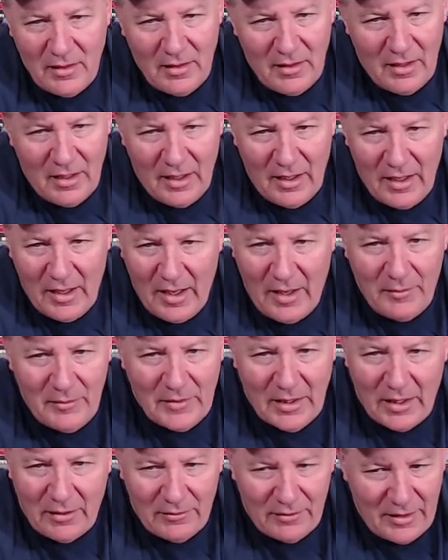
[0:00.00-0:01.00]
I, am
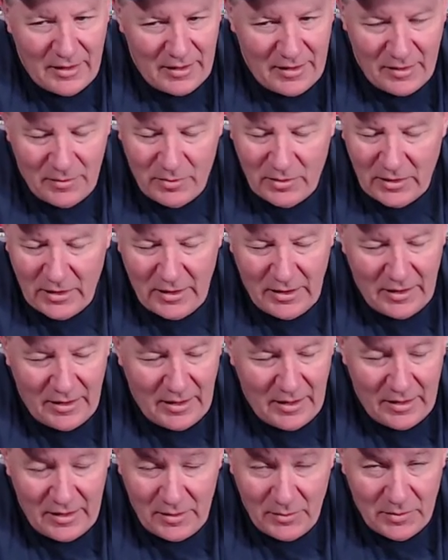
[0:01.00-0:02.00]
not ready to play
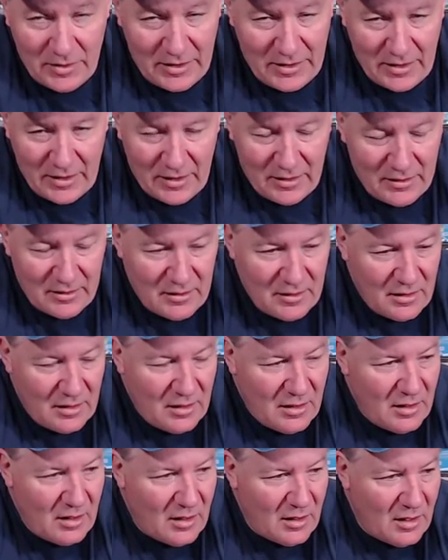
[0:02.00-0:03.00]
anybody yet.
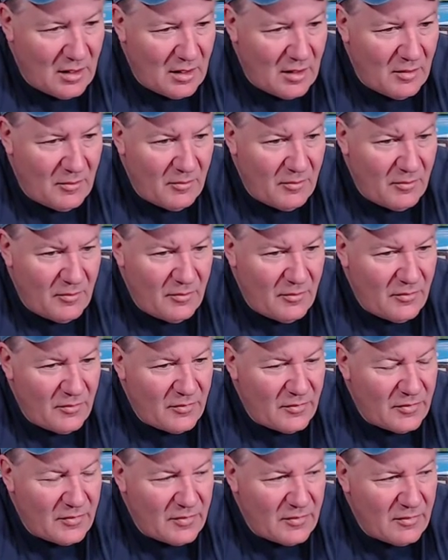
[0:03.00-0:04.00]
Um,
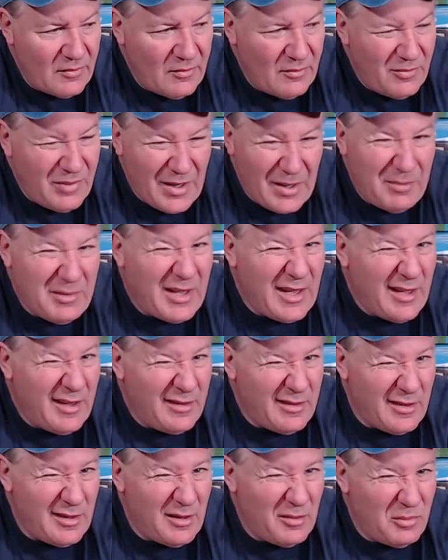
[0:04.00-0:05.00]
but I'm
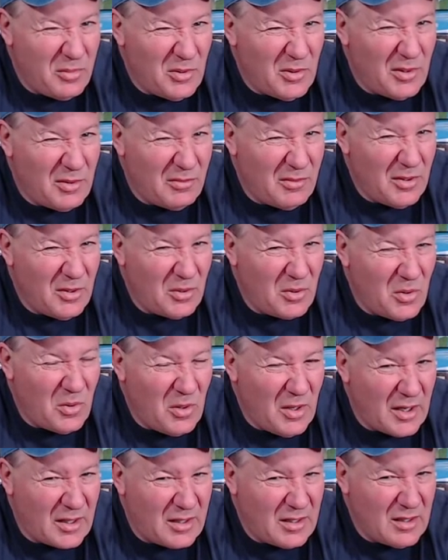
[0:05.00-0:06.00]
getting there, boy, real
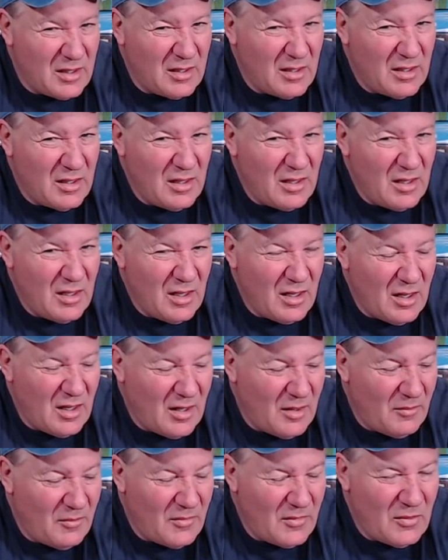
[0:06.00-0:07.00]
quick.
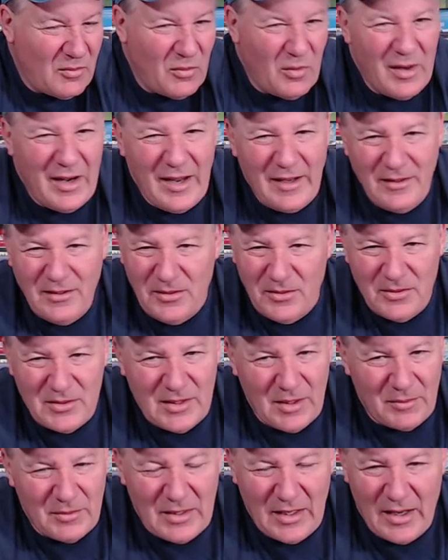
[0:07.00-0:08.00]
Um, when I do
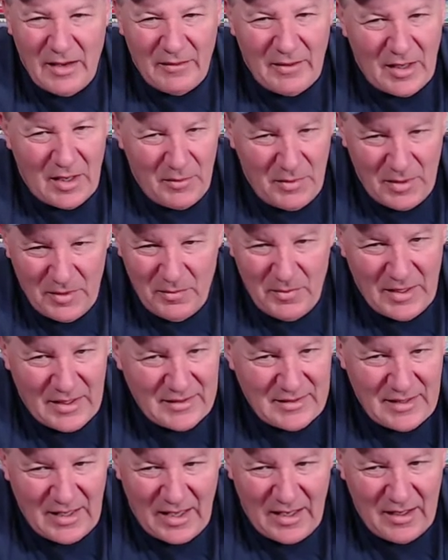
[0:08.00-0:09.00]
something, I've got to be the
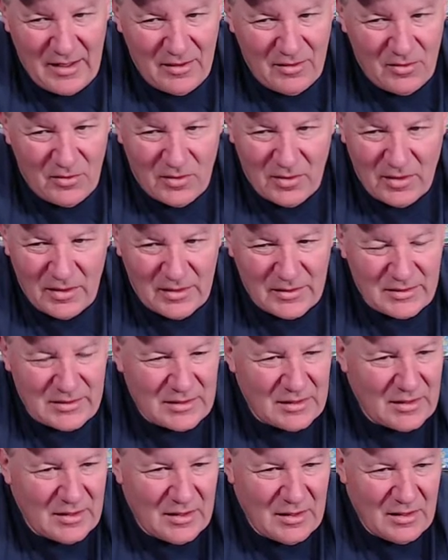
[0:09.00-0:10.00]
best at it, or else,
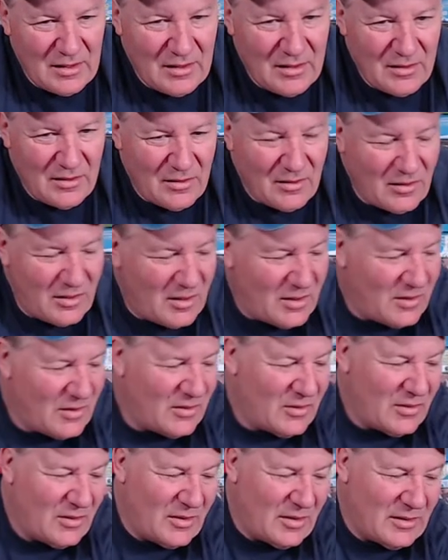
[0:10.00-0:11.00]
or,
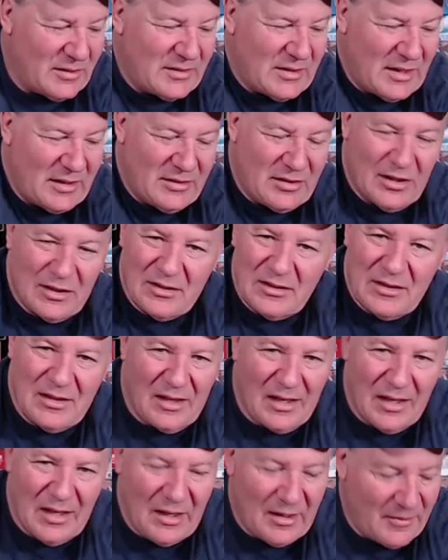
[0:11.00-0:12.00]
or else I just,
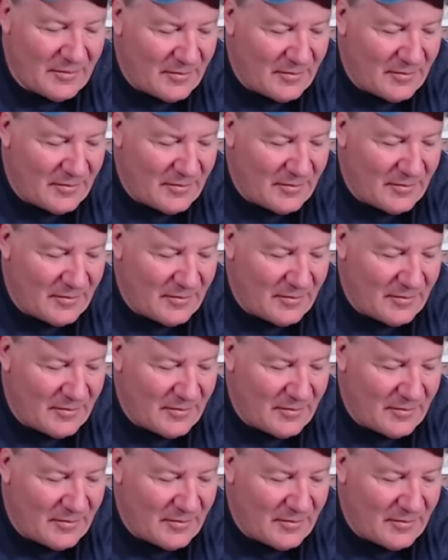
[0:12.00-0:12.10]
uh,